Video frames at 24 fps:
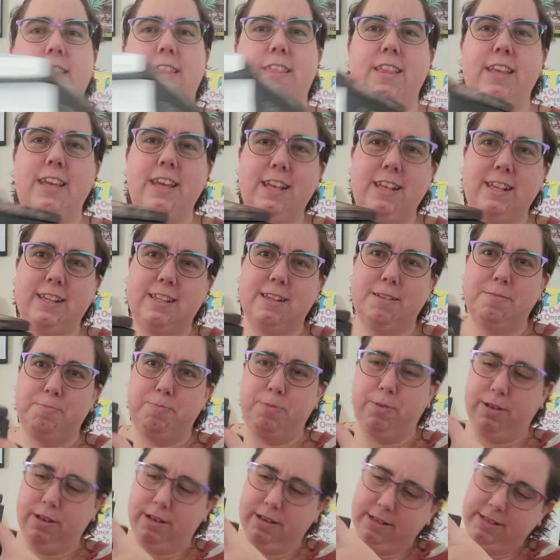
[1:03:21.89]
these
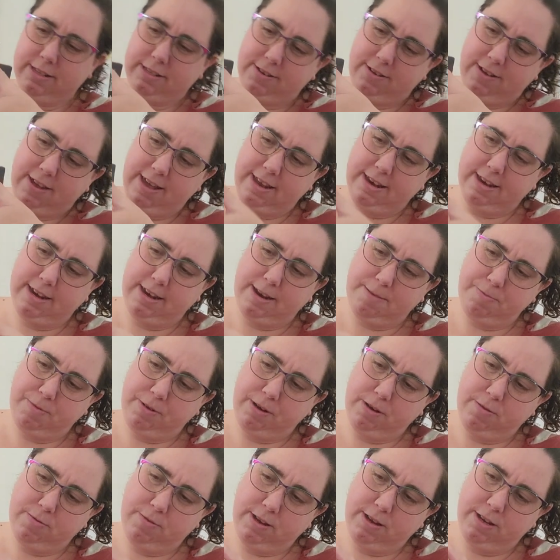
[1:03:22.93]
books. So I ended up
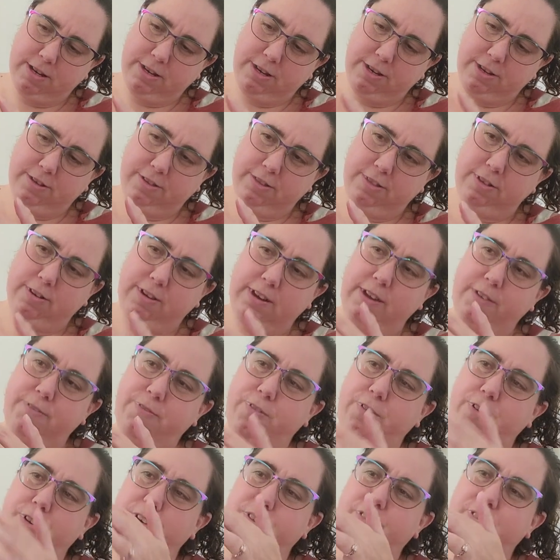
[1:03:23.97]
reading one, two, three,
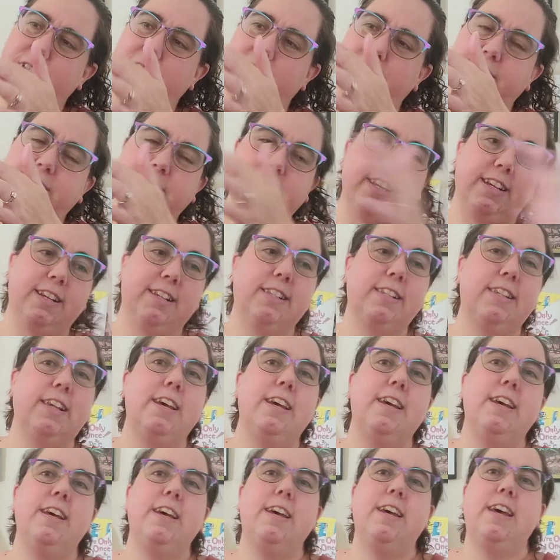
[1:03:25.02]
four, five, six,
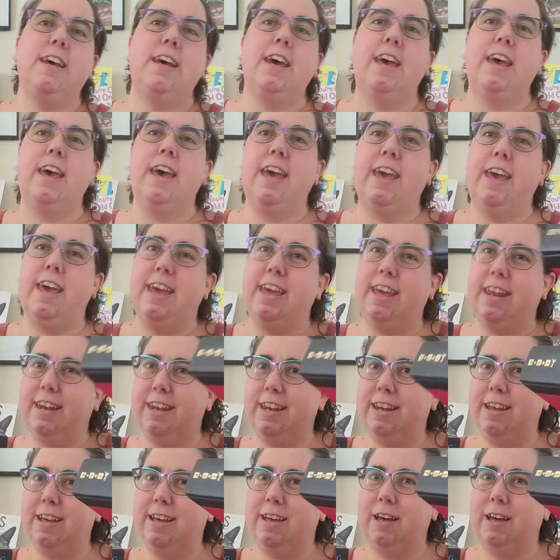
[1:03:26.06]
and